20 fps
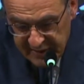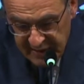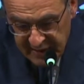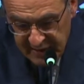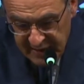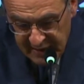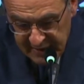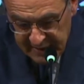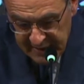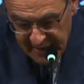which
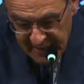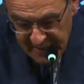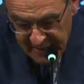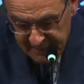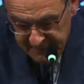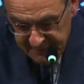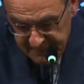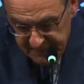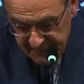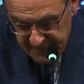will come out
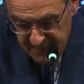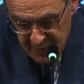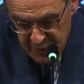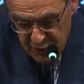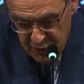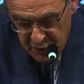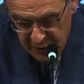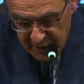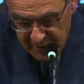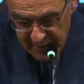next
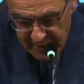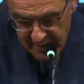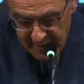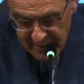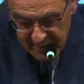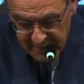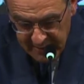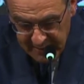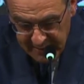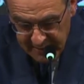week. And I
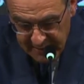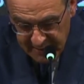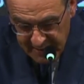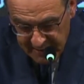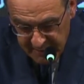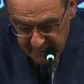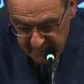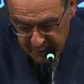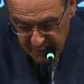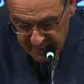don't mean to
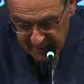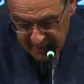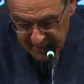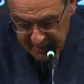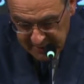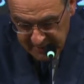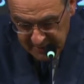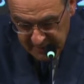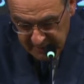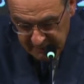sound
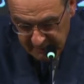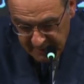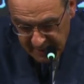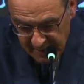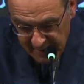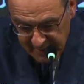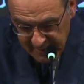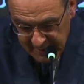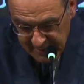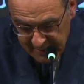arrogant,
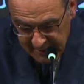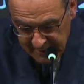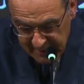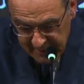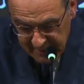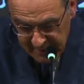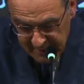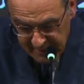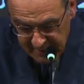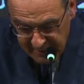but I
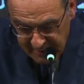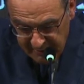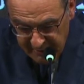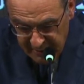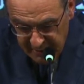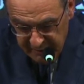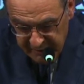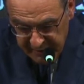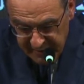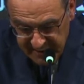
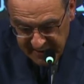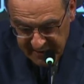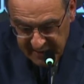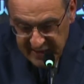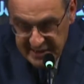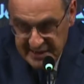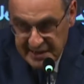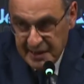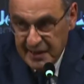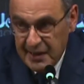personally
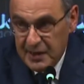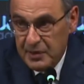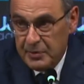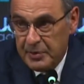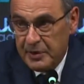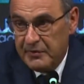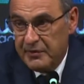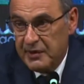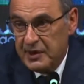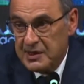feel that
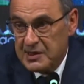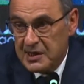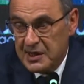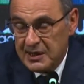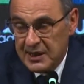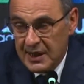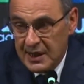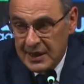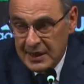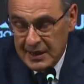a lot
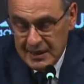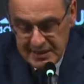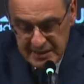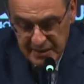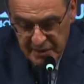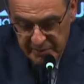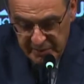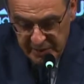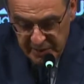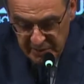of people
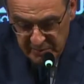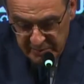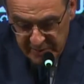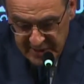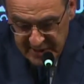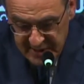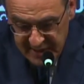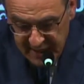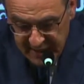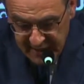just
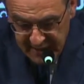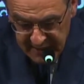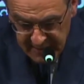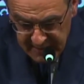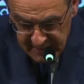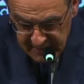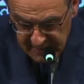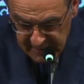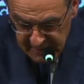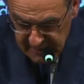didn't
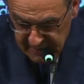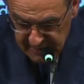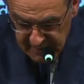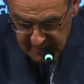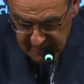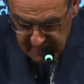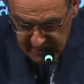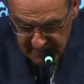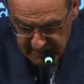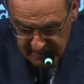understand
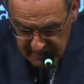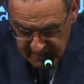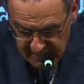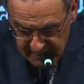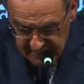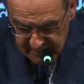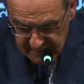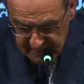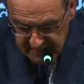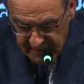
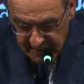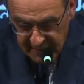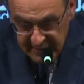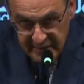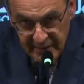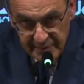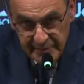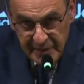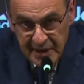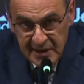many of the
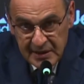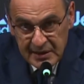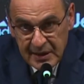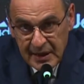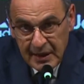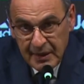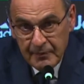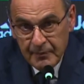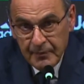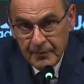tactical
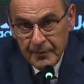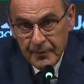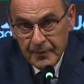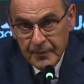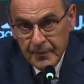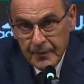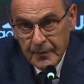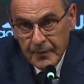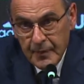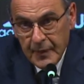nuances.
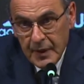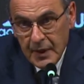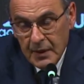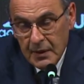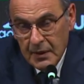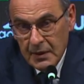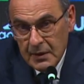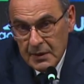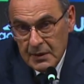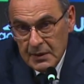People
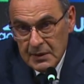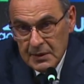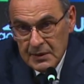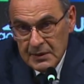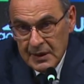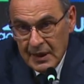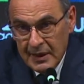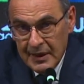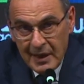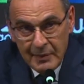haven't
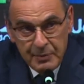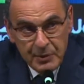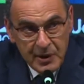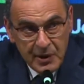understood